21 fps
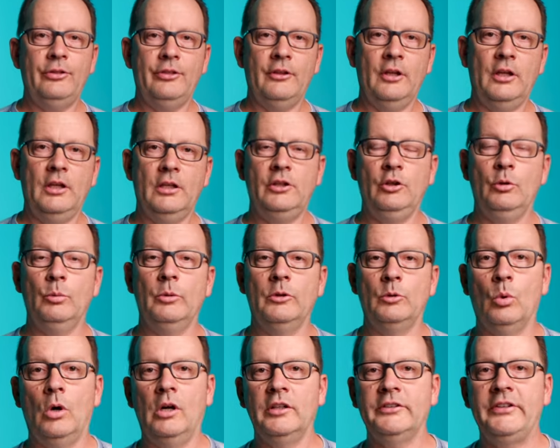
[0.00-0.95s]
think you would
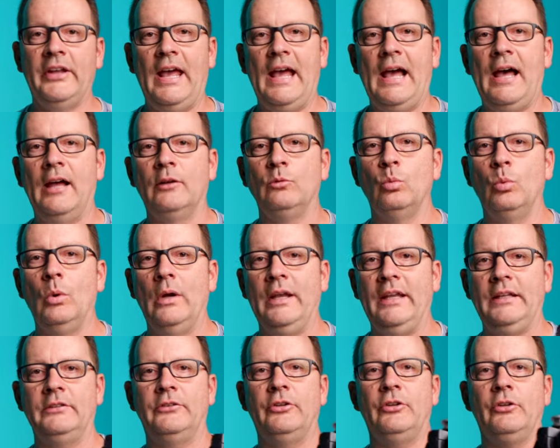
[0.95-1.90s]
want to add
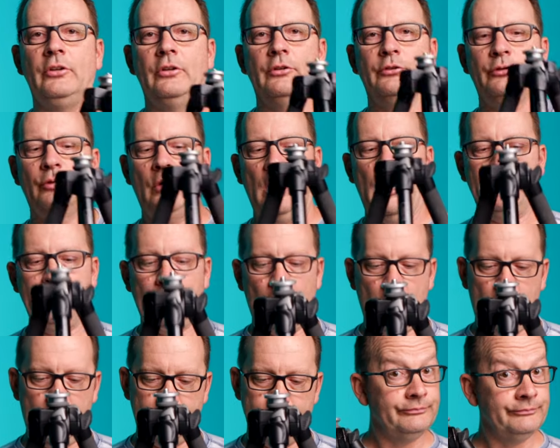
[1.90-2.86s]
weight to your
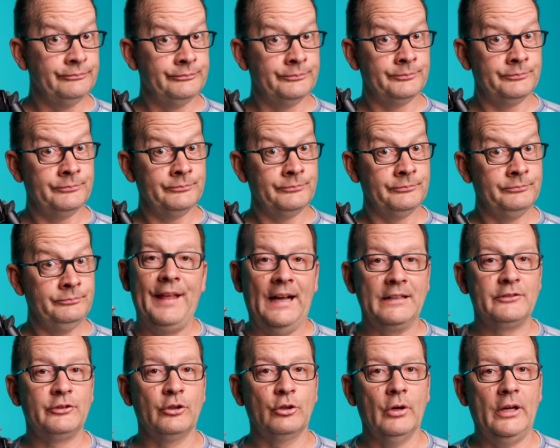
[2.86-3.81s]
tripod? Hmm?
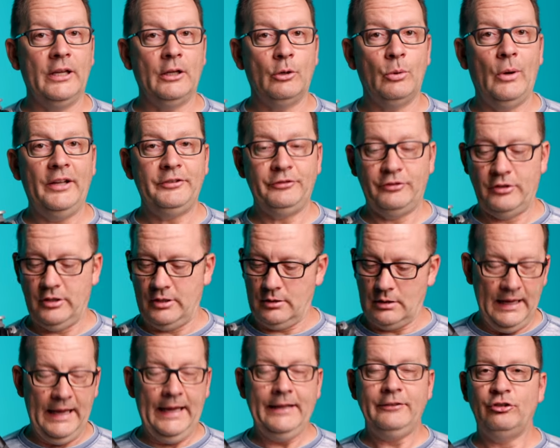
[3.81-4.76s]
That's a great
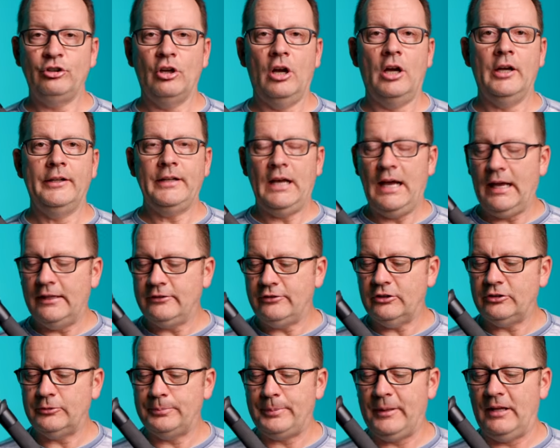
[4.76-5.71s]
question. Hey Sean, I
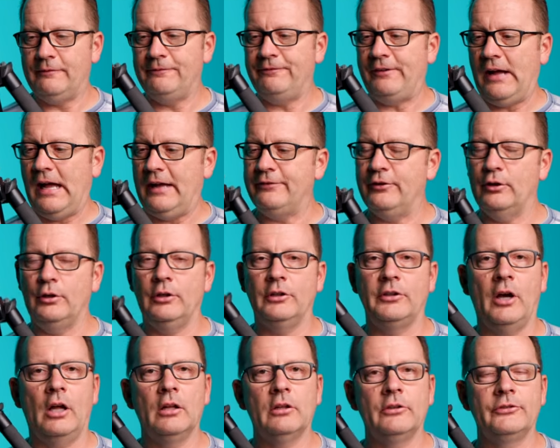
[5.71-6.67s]
just spent
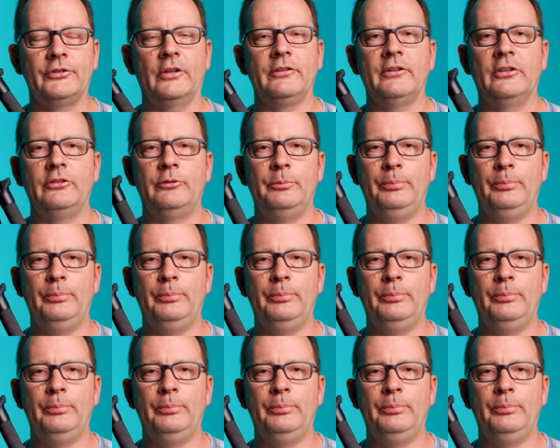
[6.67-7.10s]
$500 on this